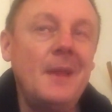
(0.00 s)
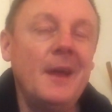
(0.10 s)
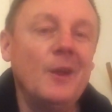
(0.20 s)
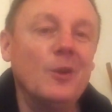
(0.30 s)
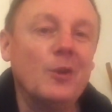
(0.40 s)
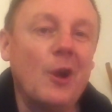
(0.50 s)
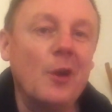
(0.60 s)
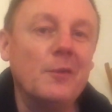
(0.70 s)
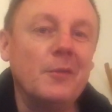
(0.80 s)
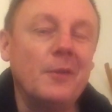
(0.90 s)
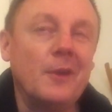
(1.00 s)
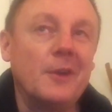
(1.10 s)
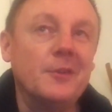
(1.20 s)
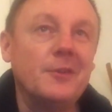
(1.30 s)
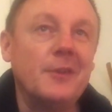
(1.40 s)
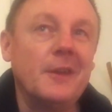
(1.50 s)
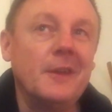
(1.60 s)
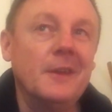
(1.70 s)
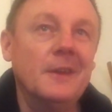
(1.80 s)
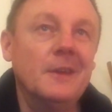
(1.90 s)
And I look over and I can
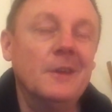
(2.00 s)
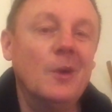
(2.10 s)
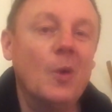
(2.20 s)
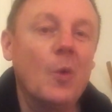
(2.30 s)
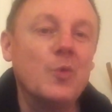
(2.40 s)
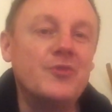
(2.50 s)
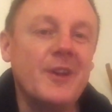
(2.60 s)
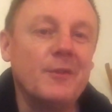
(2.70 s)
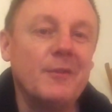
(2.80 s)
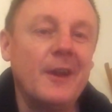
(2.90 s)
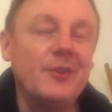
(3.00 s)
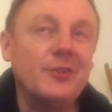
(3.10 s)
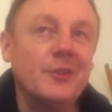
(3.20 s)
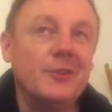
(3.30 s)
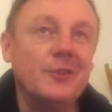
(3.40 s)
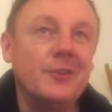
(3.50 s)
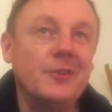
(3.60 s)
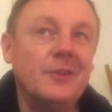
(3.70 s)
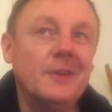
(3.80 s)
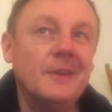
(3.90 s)
see all
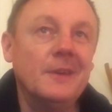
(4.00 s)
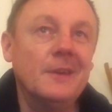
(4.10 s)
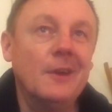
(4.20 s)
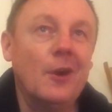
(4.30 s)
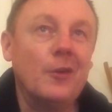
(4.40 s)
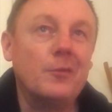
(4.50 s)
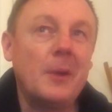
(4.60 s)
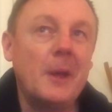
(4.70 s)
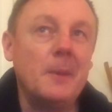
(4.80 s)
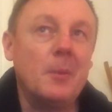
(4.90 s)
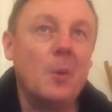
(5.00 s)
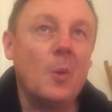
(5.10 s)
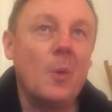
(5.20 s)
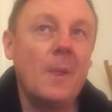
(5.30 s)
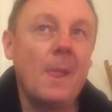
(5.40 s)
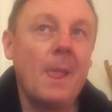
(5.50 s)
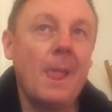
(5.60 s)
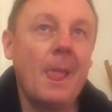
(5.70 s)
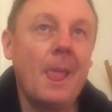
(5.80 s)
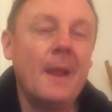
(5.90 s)
generations of people,
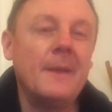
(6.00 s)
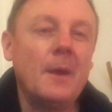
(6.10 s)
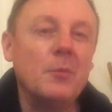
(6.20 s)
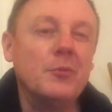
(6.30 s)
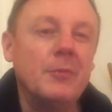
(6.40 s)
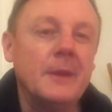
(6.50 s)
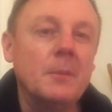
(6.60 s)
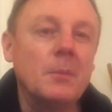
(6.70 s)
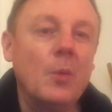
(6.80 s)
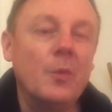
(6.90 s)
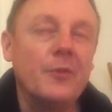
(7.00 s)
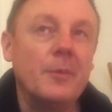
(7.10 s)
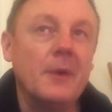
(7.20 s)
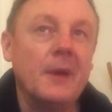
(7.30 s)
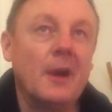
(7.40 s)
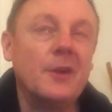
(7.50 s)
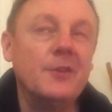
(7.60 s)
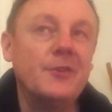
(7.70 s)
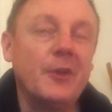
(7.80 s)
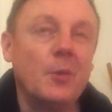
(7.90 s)
and that was really important to me. I
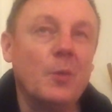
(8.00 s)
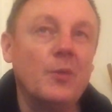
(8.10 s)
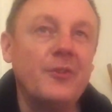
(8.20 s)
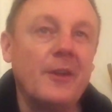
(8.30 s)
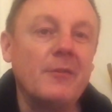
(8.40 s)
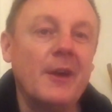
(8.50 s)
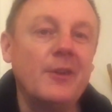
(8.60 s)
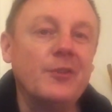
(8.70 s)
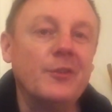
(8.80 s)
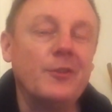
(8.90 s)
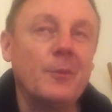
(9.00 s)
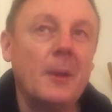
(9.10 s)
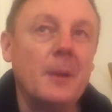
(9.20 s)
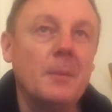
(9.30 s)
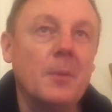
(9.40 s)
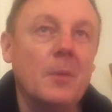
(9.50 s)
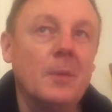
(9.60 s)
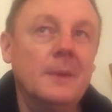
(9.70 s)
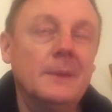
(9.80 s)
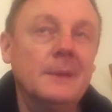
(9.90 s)
could see all generations of
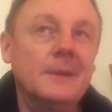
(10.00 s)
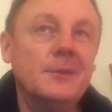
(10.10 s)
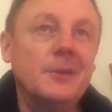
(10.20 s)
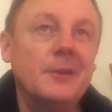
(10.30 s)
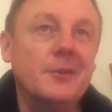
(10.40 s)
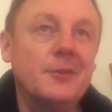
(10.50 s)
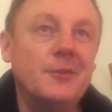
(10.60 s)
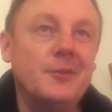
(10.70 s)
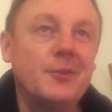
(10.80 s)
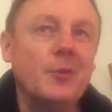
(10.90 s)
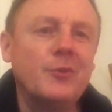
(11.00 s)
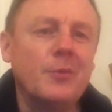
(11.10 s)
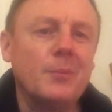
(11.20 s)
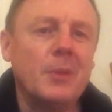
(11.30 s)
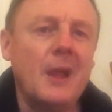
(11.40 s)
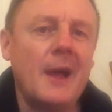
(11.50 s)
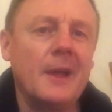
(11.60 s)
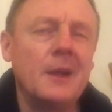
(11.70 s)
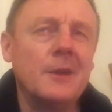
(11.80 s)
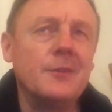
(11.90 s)
people, see children
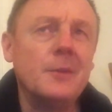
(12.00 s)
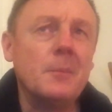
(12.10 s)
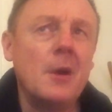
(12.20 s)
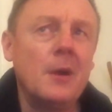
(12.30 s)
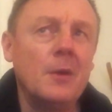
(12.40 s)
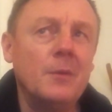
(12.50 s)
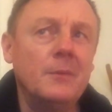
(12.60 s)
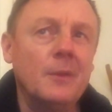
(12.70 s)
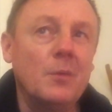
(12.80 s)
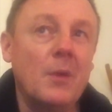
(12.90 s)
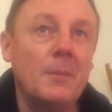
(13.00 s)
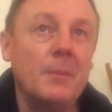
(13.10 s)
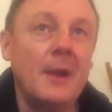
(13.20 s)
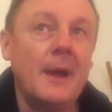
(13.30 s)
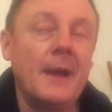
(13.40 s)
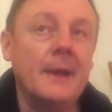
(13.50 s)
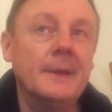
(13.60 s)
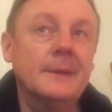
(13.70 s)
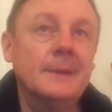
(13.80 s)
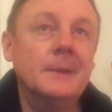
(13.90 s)
playing, I see my own little one
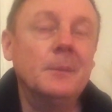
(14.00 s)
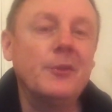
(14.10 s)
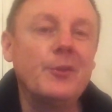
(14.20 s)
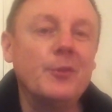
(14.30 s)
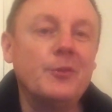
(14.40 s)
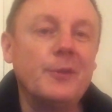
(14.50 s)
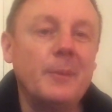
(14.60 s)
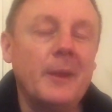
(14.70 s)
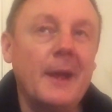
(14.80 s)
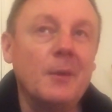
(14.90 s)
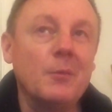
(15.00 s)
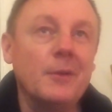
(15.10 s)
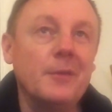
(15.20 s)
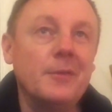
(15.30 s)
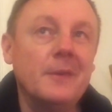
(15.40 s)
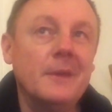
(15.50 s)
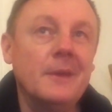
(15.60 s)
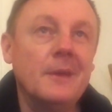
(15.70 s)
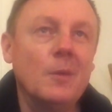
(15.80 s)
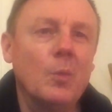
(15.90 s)
playing. The children are playing with
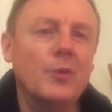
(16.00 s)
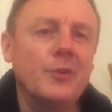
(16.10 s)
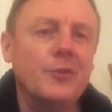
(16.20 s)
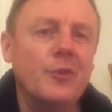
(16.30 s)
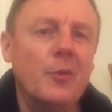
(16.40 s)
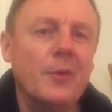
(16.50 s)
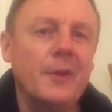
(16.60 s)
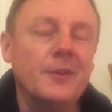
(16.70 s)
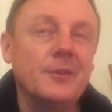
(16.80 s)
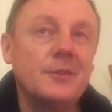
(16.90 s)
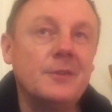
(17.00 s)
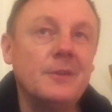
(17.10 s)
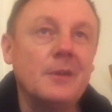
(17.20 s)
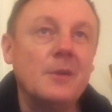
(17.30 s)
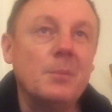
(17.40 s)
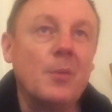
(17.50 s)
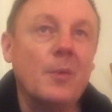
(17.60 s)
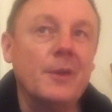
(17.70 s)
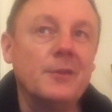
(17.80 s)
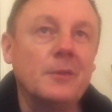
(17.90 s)
wooden toys. The
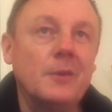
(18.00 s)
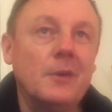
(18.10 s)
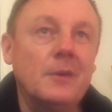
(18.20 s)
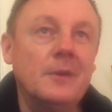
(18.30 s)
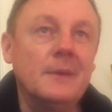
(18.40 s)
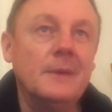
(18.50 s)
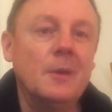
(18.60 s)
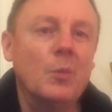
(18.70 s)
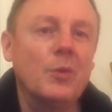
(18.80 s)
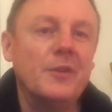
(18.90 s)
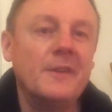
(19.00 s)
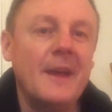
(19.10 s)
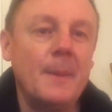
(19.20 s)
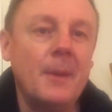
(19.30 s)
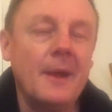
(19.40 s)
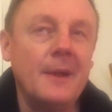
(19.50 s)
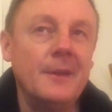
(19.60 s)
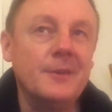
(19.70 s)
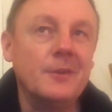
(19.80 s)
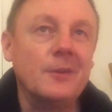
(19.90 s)
boys have got wooden
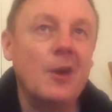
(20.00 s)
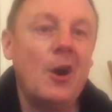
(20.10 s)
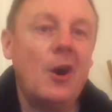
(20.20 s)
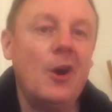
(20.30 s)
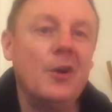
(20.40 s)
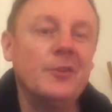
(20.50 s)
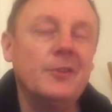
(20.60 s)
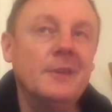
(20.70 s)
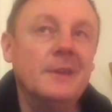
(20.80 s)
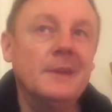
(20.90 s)
airplanes and cars.